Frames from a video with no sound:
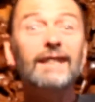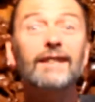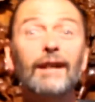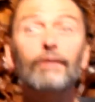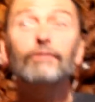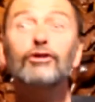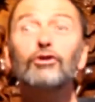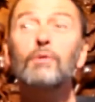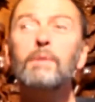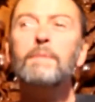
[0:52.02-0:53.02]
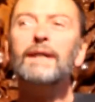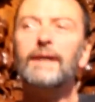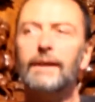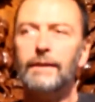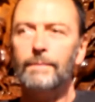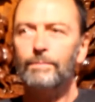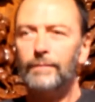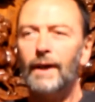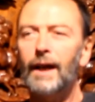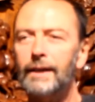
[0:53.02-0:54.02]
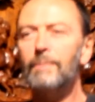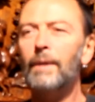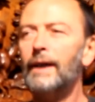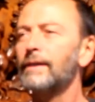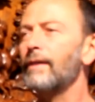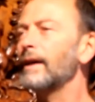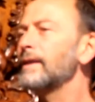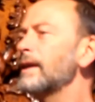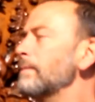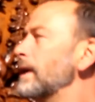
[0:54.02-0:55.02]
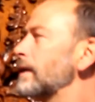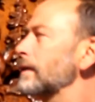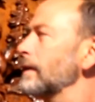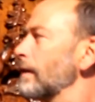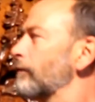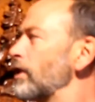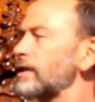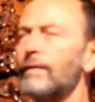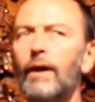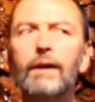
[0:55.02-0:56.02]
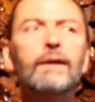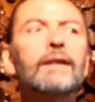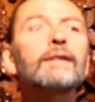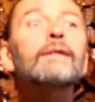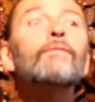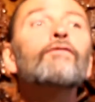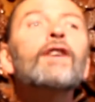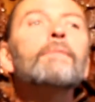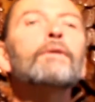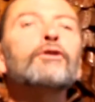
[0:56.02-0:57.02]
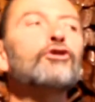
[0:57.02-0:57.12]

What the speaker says: sound to imitate. I'll come back to that in a minute. First of all, some famous